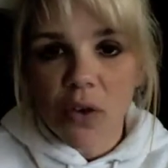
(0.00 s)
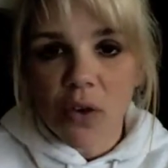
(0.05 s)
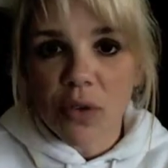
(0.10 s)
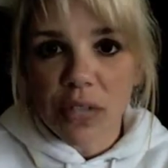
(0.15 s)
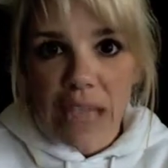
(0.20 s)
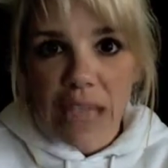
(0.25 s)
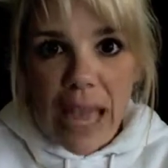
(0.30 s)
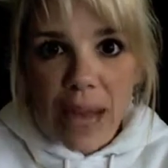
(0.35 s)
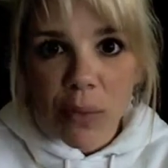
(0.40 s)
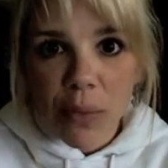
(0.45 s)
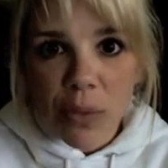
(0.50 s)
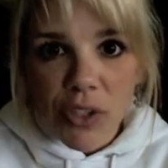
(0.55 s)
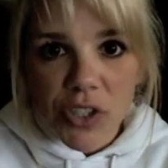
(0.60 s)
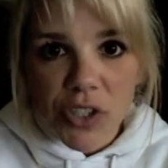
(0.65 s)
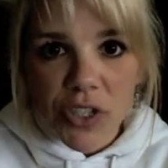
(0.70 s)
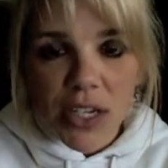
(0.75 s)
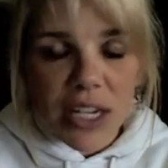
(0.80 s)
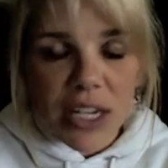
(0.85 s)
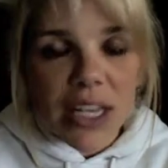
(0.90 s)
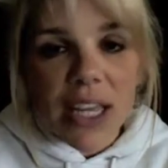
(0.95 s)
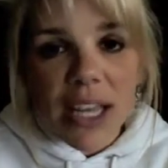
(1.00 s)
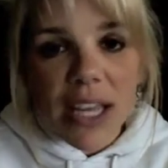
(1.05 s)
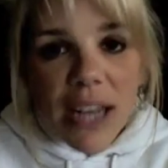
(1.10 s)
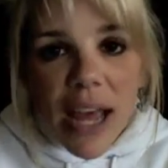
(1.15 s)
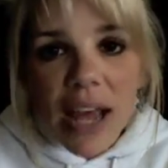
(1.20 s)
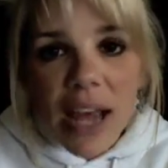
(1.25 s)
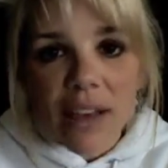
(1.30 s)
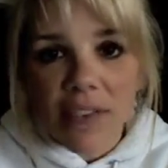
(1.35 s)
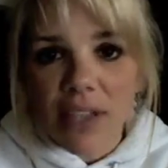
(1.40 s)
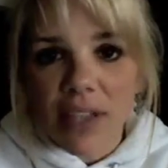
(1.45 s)
Get what you're going to get
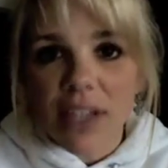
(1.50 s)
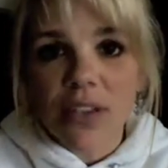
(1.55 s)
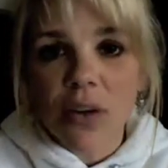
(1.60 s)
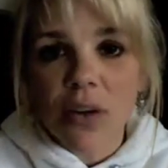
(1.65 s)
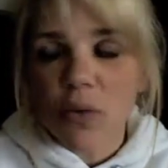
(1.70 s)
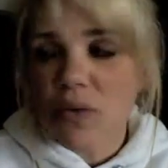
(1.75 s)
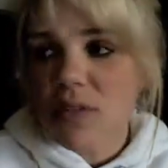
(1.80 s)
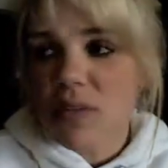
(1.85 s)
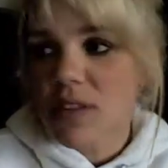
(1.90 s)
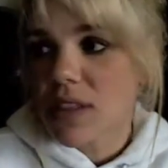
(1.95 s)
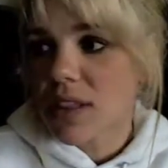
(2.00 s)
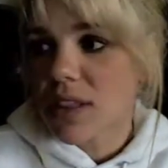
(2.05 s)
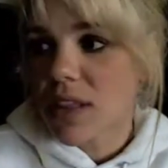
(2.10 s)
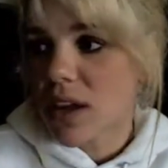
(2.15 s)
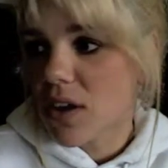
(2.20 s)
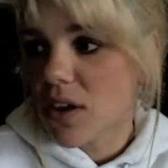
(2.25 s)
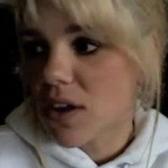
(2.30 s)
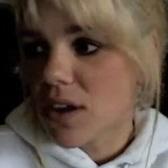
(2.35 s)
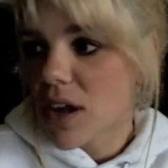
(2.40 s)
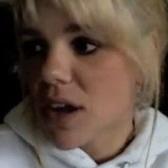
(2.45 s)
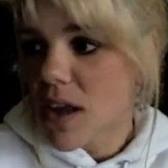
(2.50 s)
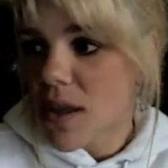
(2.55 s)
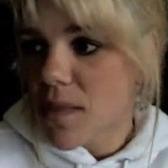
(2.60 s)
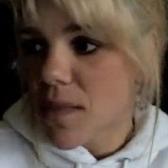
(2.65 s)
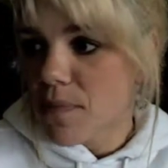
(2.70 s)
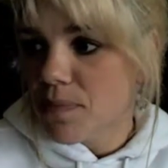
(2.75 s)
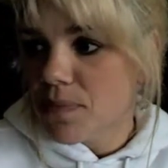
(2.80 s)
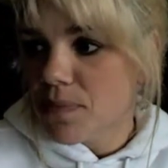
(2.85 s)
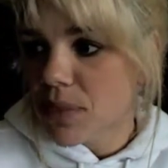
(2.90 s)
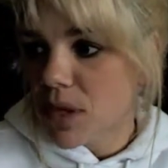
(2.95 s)
out of it. Don't sit there,
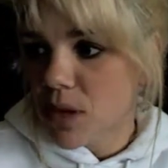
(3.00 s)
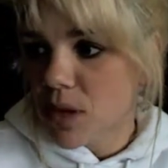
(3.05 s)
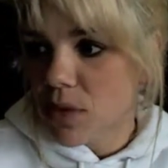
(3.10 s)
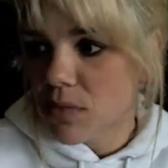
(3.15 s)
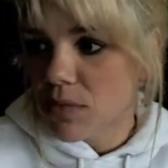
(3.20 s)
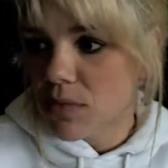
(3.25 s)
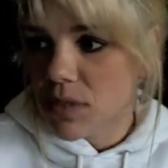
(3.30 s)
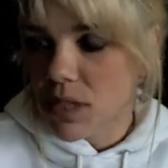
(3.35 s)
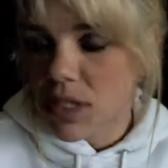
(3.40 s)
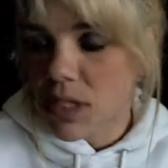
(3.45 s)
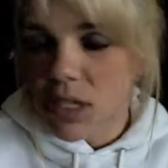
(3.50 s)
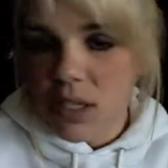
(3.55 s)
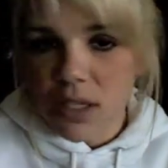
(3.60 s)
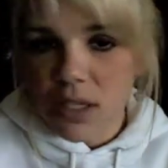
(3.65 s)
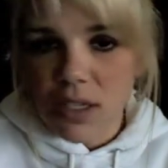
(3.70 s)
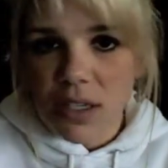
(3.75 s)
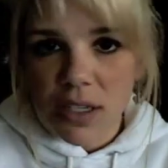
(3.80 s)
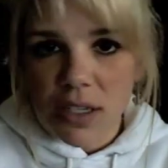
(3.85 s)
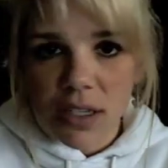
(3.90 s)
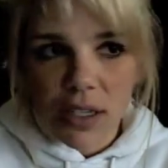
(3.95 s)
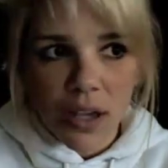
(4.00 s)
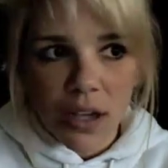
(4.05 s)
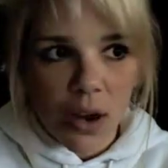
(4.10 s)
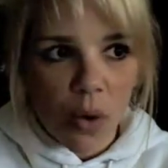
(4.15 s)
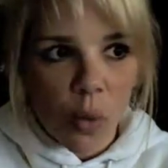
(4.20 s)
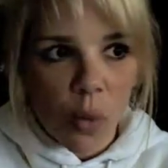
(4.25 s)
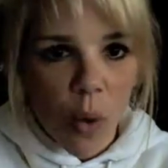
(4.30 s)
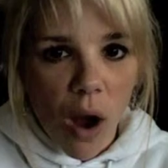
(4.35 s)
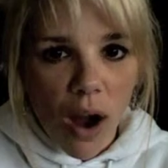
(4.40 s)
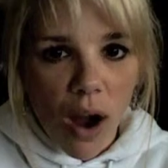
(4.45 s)

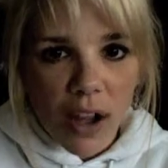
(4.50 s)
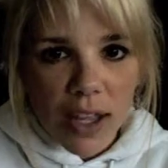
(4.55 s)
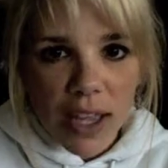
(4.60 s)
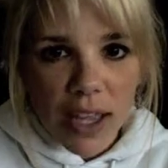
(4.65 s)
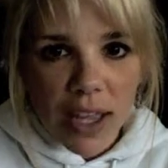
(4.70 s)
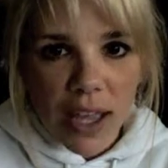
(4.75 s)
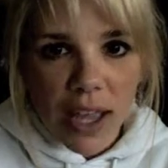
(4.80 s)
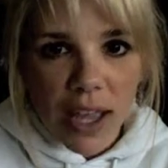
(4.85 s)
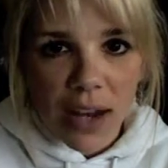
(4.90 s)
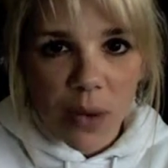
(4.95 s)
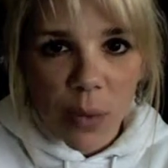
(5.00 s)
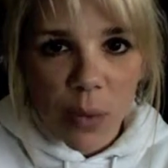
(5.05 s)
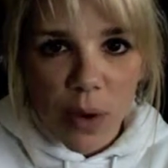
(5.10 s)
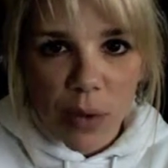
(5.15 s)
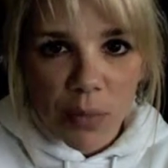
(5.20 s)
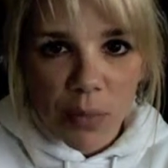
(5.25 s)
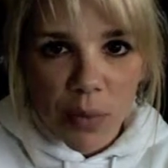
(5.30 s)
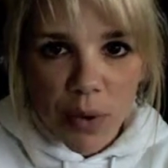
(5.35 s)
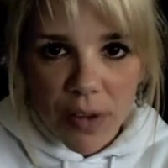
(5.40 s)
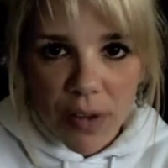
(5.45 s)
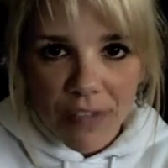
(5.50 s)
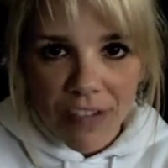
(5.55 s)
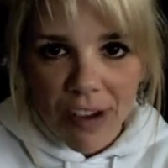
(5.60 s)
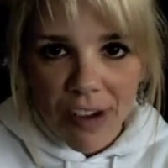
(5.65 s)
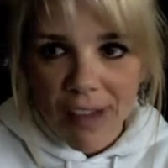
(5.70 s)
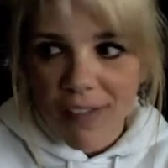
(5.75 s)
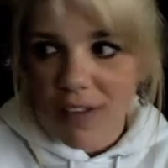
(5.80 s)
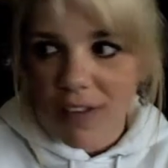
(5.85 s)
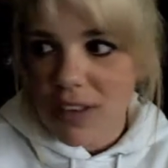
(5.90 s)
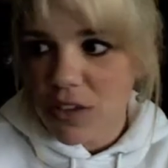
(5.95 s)
walking at a
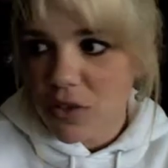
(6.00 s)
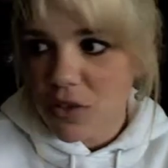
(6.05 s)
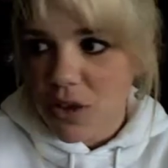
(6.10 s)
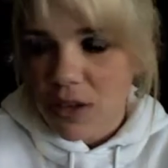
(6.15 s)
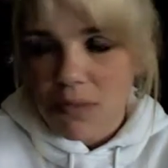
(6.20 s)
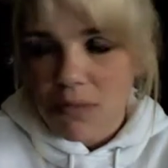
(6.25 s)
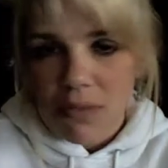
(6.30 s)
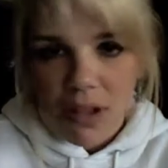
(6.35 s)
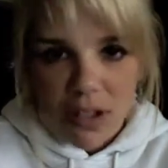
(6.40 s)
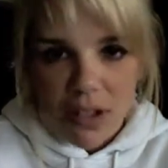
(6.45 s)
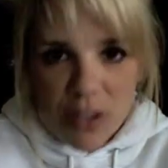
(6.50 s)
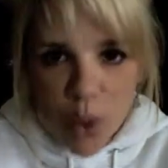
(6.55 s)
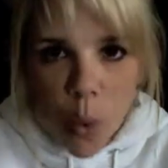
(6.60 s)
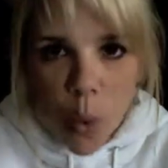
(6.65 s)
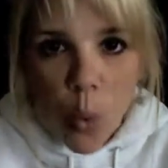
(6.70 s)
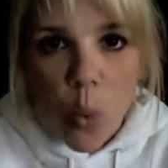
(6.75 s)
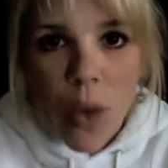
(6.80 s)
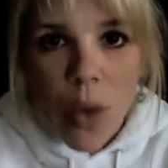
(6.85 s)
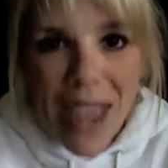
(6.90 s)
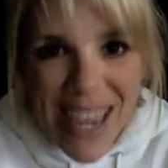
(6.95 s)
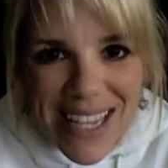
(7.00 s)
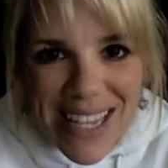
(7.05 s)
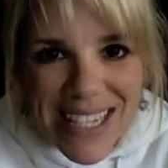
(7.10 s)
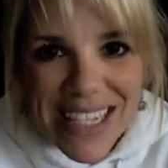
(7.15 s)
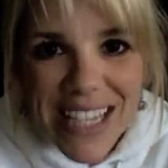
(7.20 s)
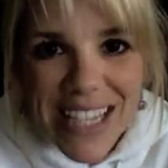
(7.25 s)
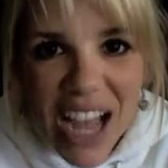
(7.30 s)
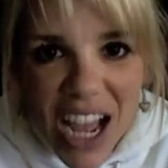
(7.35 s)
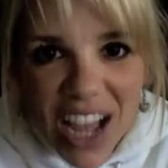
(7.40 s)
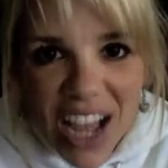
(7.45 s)
1.5 on the treadmill. It's a
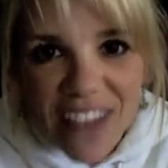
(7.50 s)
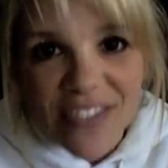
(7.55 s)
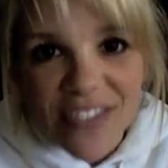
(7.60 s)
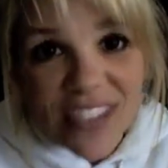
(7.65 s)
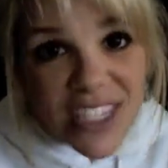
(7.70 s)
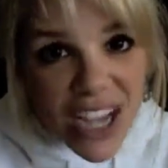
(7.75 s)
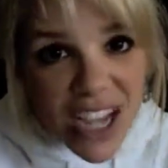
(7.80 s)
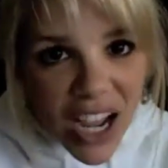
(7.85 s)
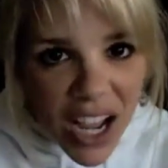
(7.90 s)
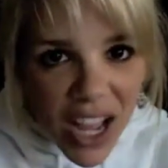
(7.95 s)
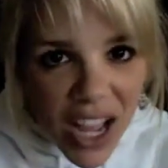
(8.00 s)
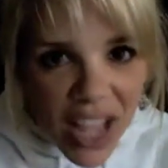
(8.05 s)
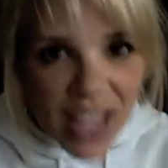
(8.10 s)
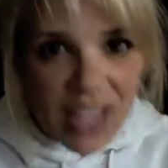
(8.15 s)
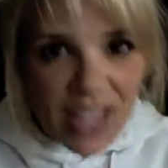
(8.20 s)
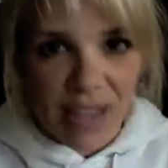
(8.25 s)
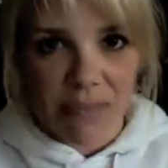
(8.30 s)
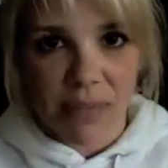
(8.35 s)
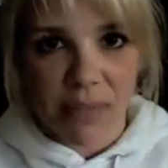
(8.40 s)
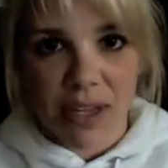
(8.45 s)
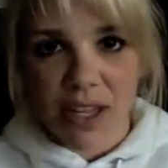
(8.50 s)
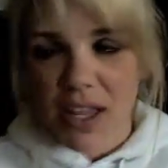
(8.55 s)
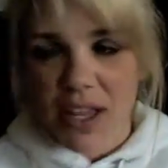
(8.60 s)
waste of time.